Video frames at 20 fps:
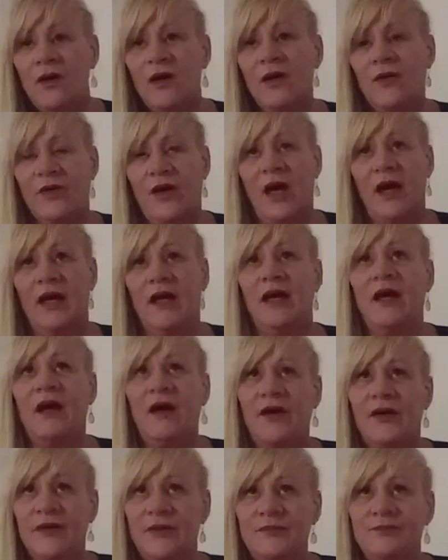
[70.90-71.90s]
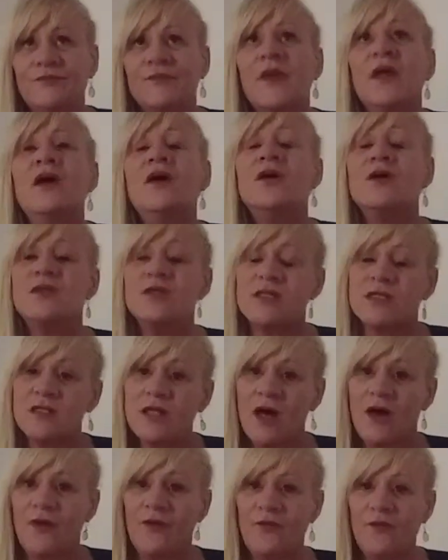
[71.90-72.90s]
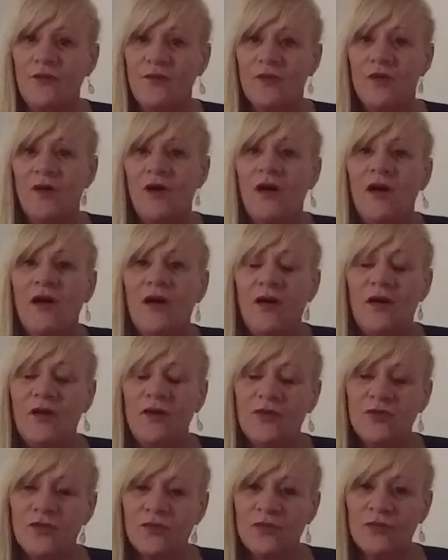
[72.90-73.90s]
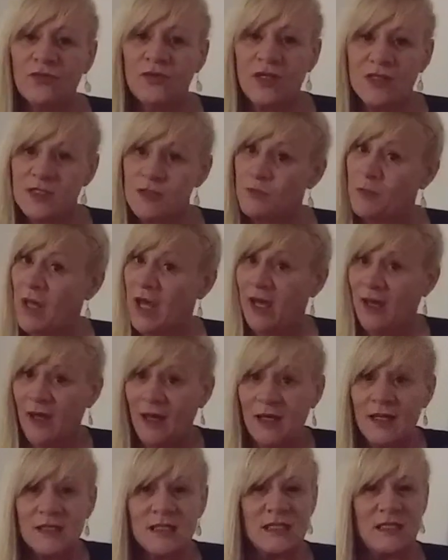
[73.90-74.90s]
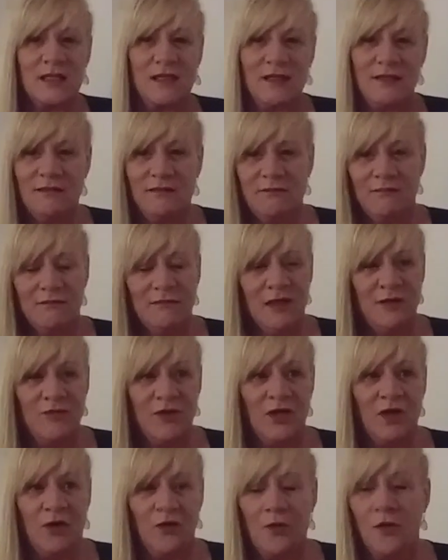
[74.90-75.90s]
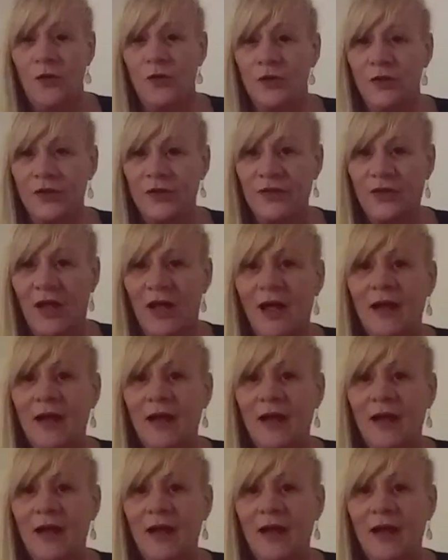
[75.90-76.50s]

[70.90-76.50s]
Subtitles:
Okay. So this person, if you could call it